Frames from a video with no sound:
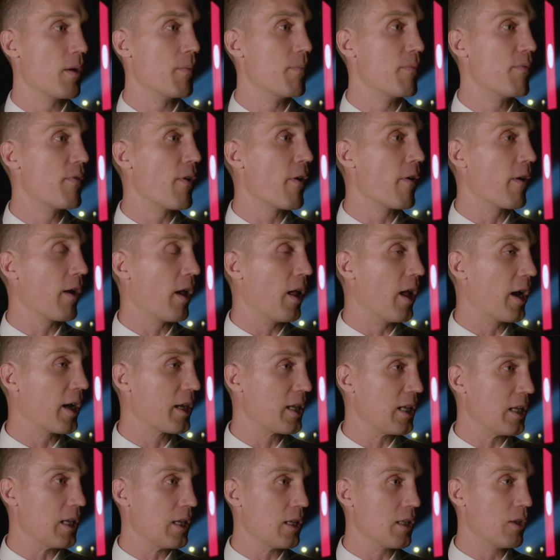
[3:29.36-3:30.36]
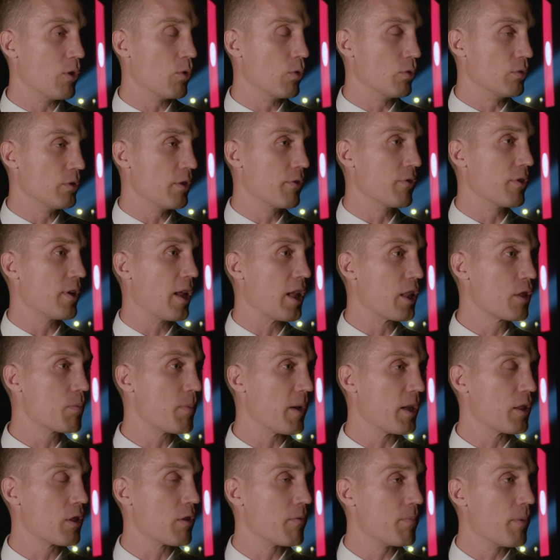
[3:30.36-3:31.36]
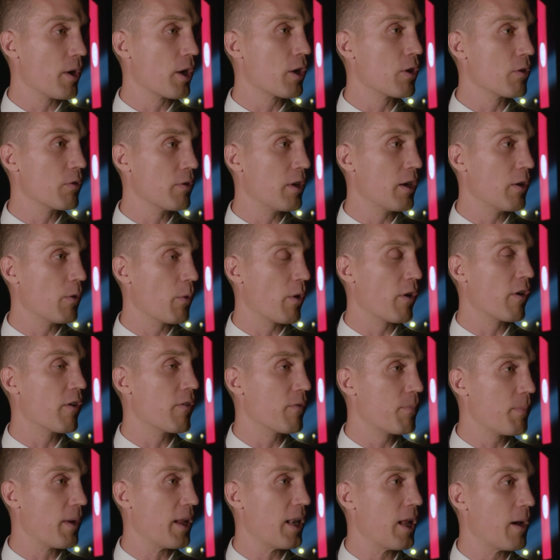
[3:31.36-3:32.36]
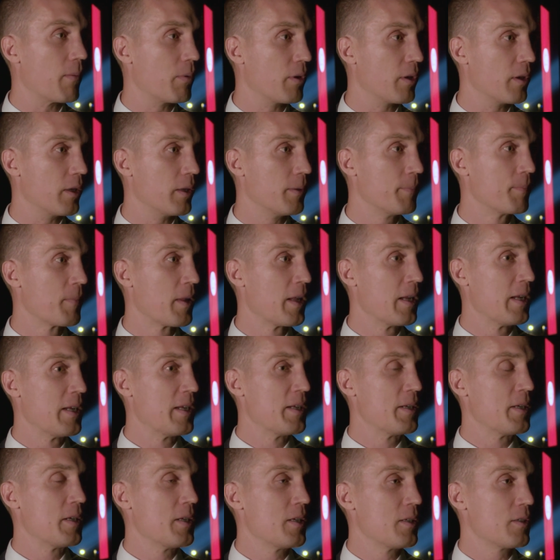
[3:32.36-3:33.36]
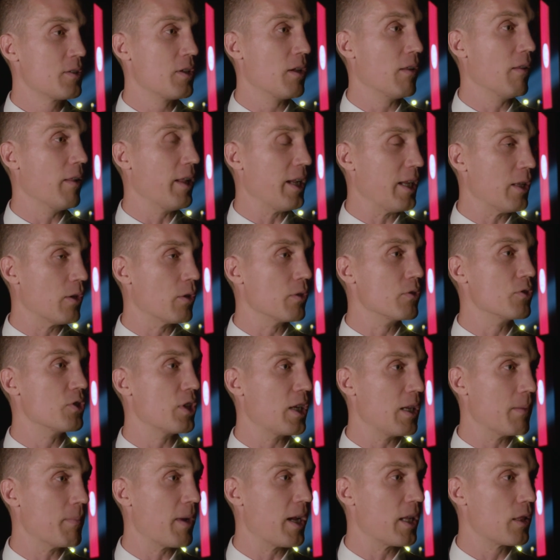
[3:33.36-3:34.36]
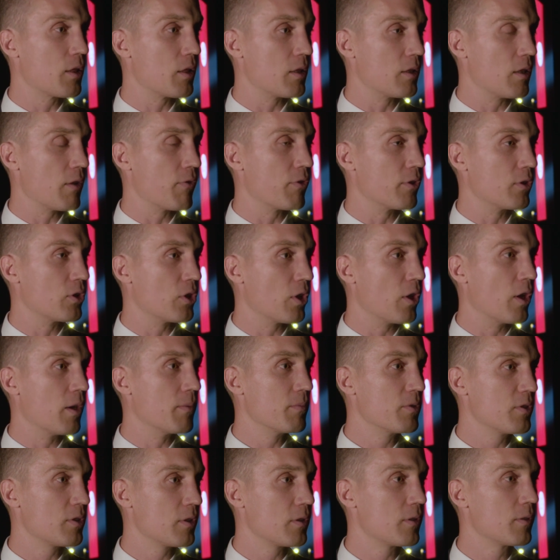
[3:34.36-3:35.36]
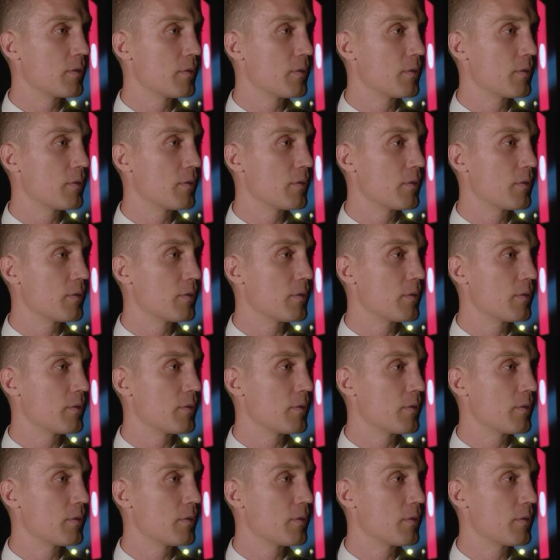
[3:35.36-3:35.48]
very lucky in all different aspects of my career where I've been able to lean on teammates at different times.